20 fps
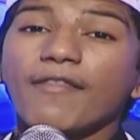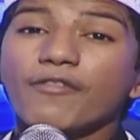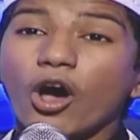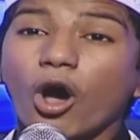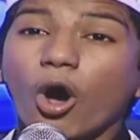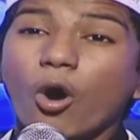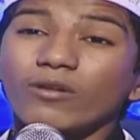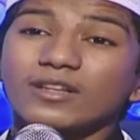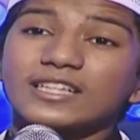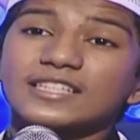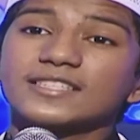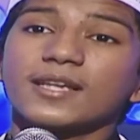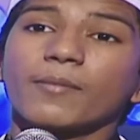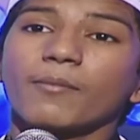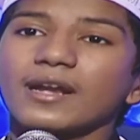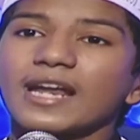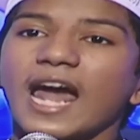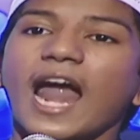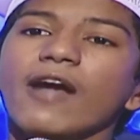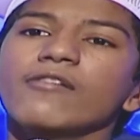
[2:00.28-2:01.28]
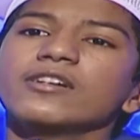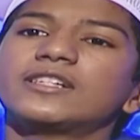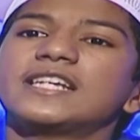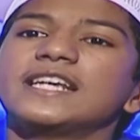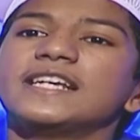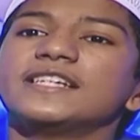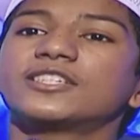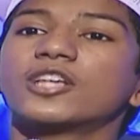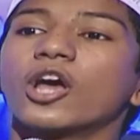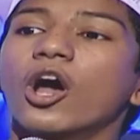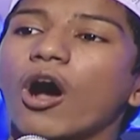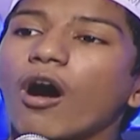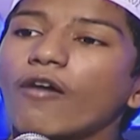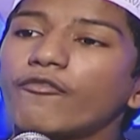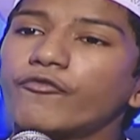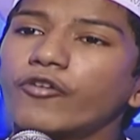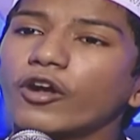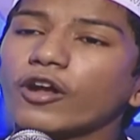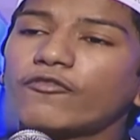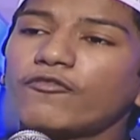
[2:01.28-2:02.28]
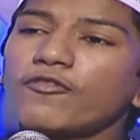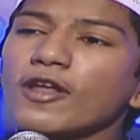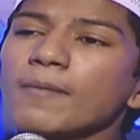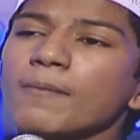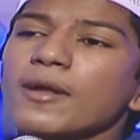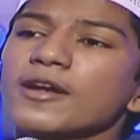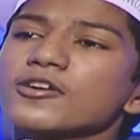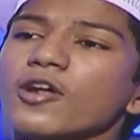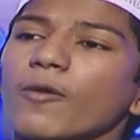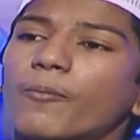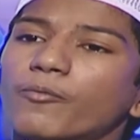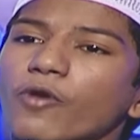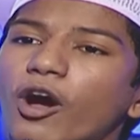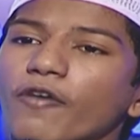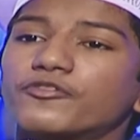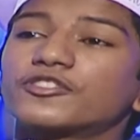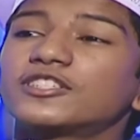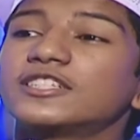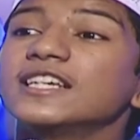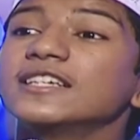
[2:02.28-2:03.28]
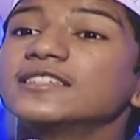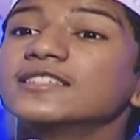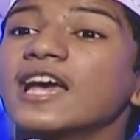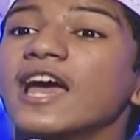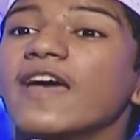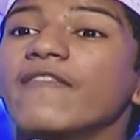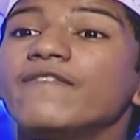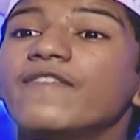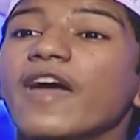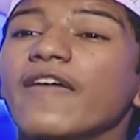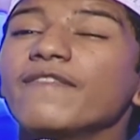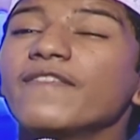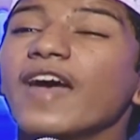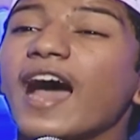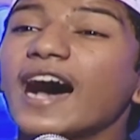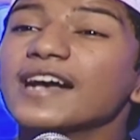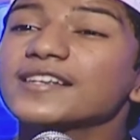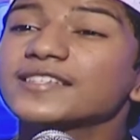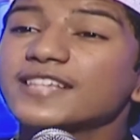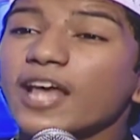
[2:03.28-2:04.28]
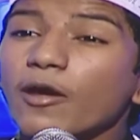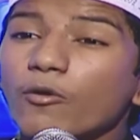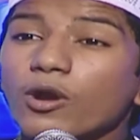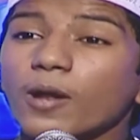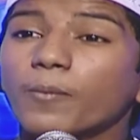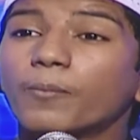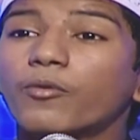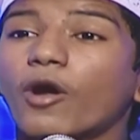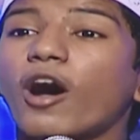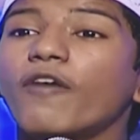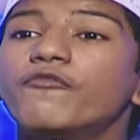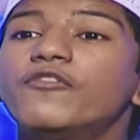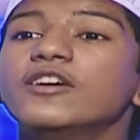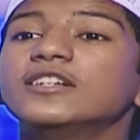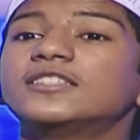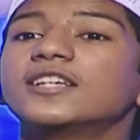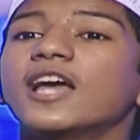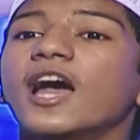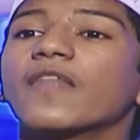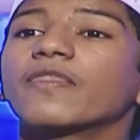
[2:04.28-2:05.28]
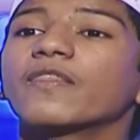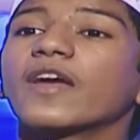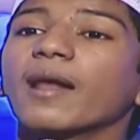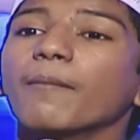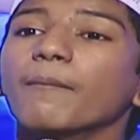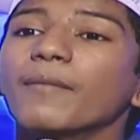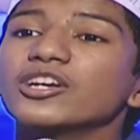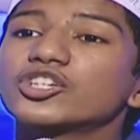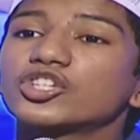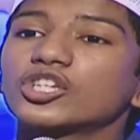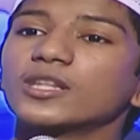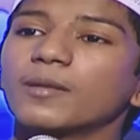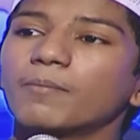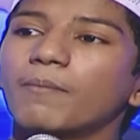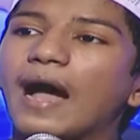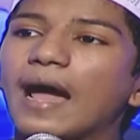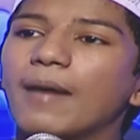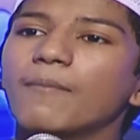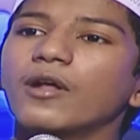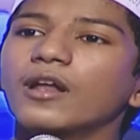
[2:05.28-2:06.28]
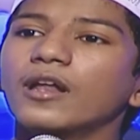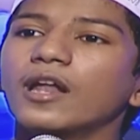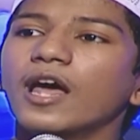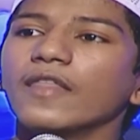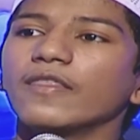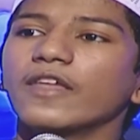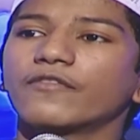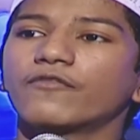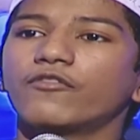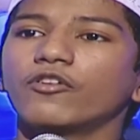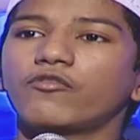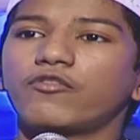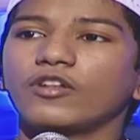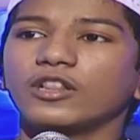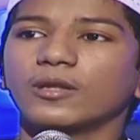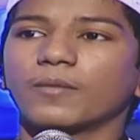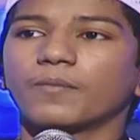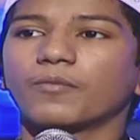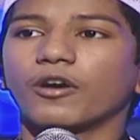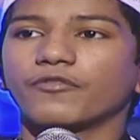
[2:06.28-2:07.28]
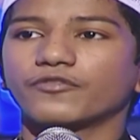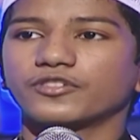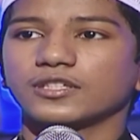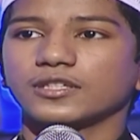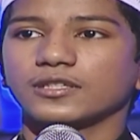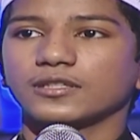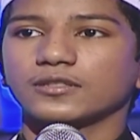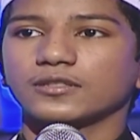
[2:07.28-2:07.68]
the only similarities of fulfillment of prophecies, then there are several prophets that are mentioned in the Bible that fulfill the prophecy.